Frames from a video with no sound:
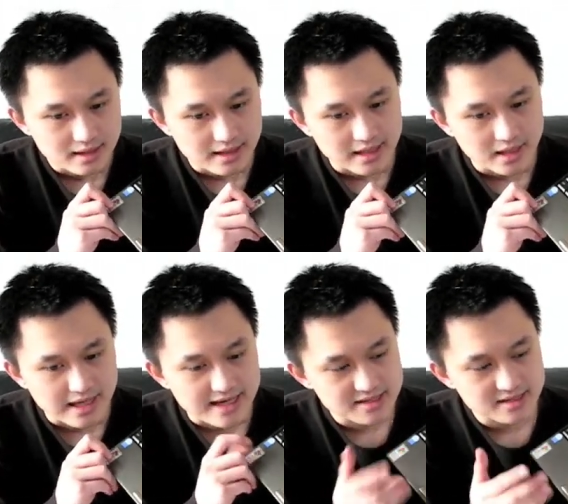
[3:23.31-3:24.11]

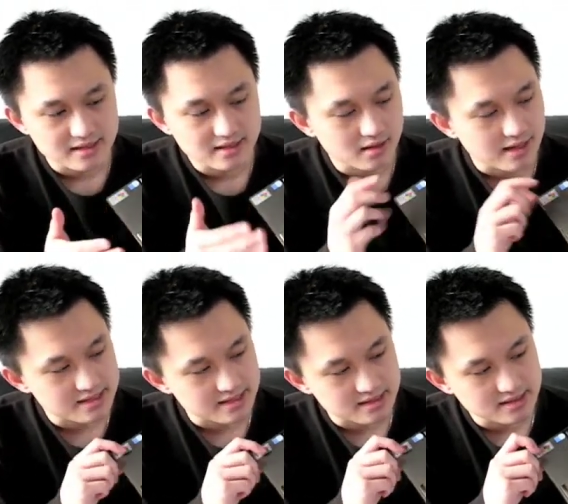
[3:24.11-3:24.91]

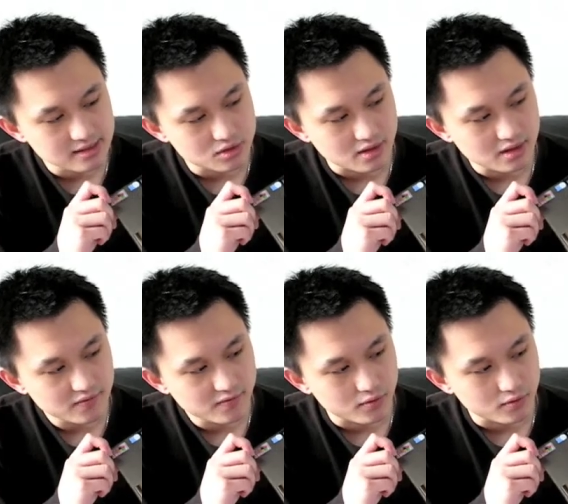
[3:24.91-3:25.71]
SSD
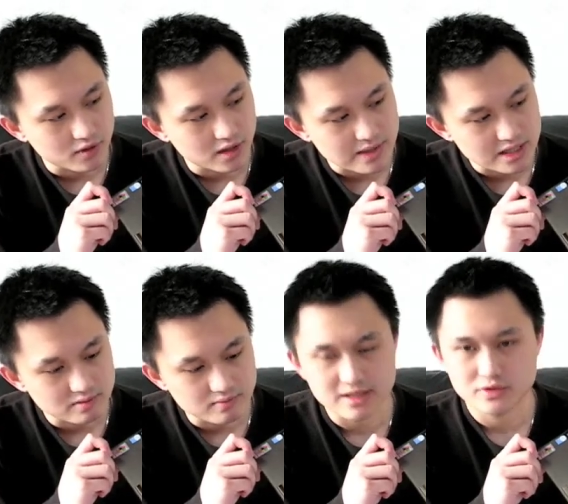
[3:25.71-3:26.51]
drive for
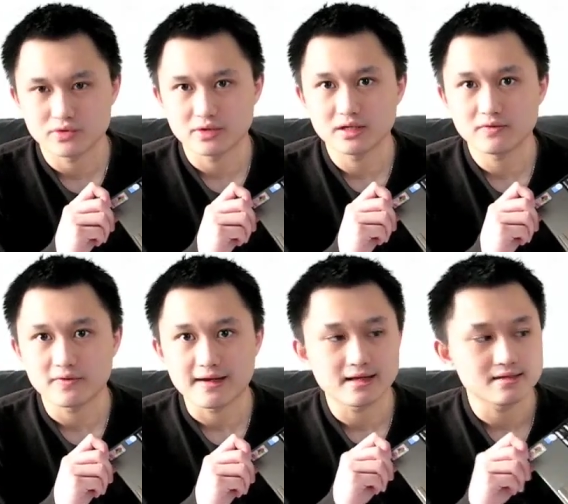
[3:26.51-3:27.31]
maximum battery life,
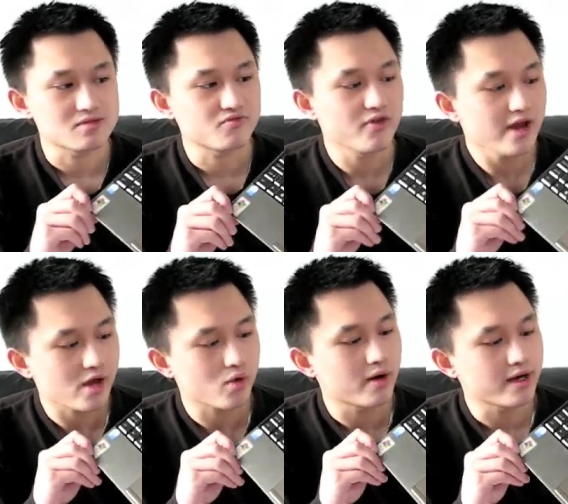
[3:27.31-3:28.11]
and it's very
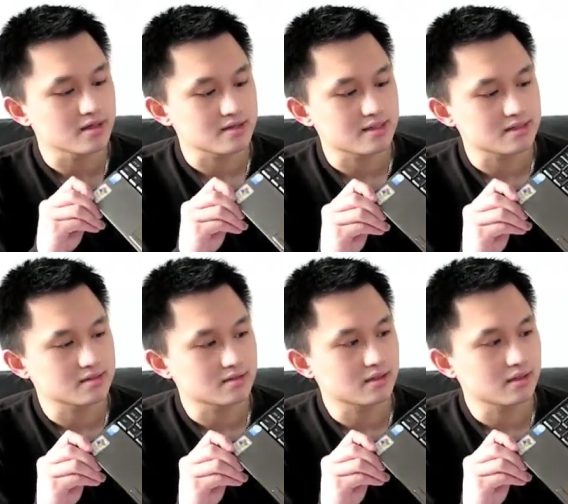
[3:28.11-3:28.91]
quiet
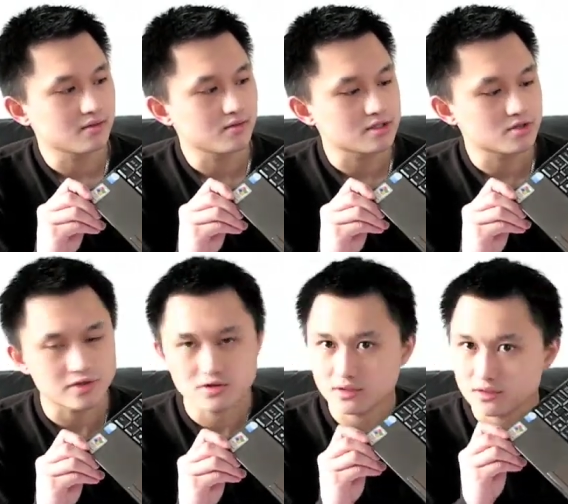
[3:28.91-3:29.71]
actually when it's
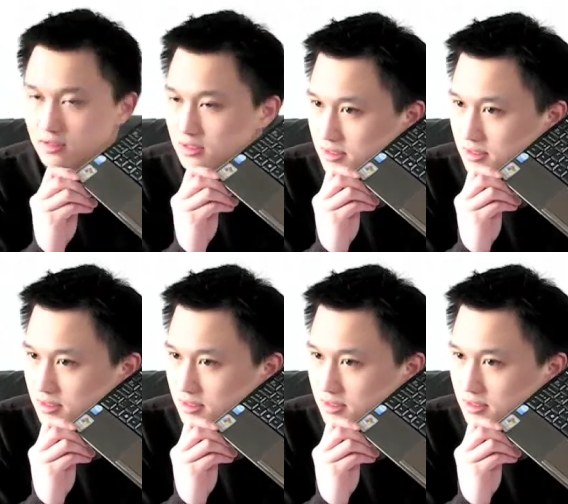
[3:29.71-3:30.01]
switched on.